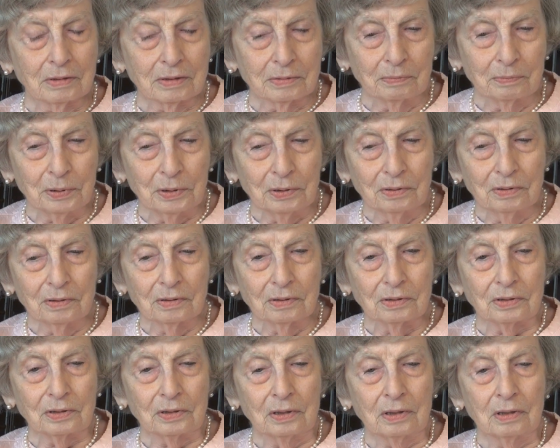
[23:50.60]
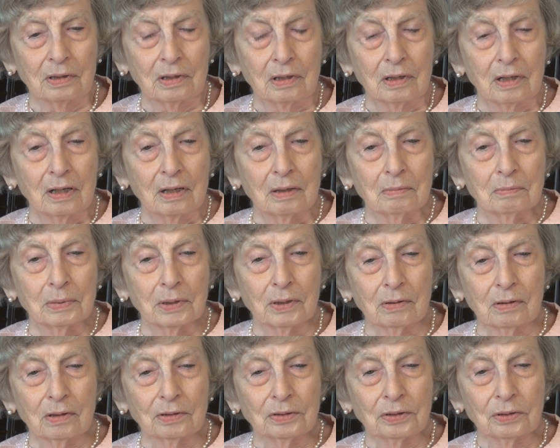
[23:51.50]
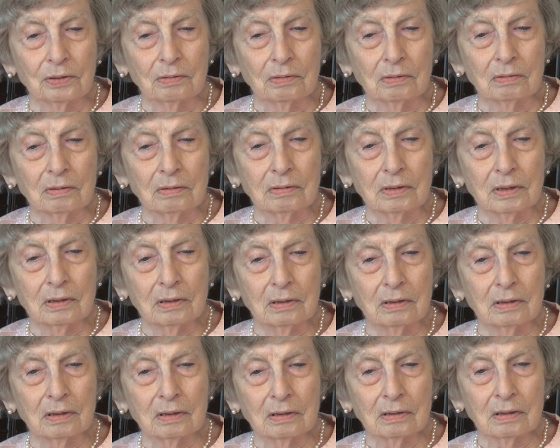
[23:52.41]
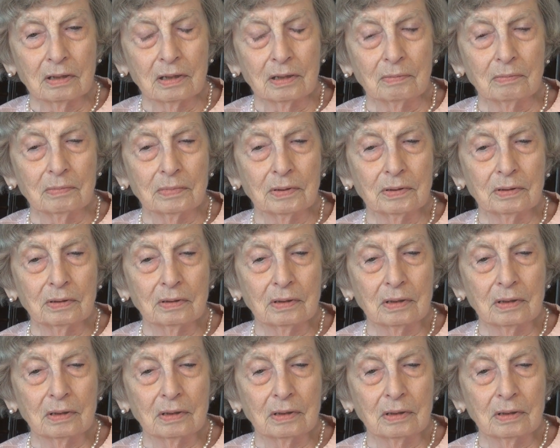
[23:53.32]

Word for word: computers, but also at the time